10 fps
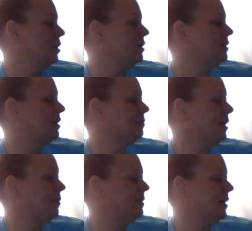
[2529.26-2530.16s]

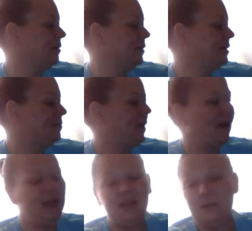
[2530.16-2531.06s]
sometimes they can be
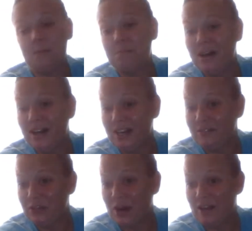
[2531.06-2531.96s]
spayed, but
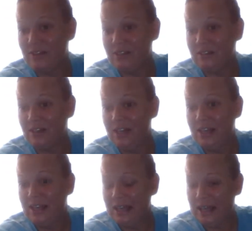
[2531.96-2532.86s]
if they're having
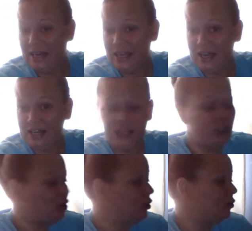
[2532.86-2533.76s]
any kind of
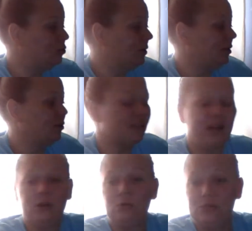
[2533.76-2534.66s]
issues with their
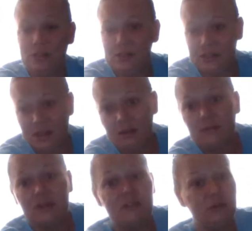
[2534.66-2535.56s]
cycles and
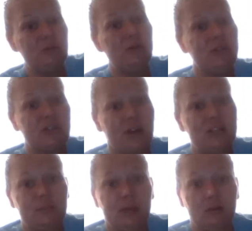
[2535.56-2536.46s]
stuff, they'll do a
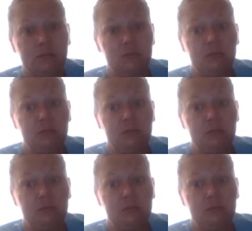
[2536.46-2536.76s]
hysterectomy on them.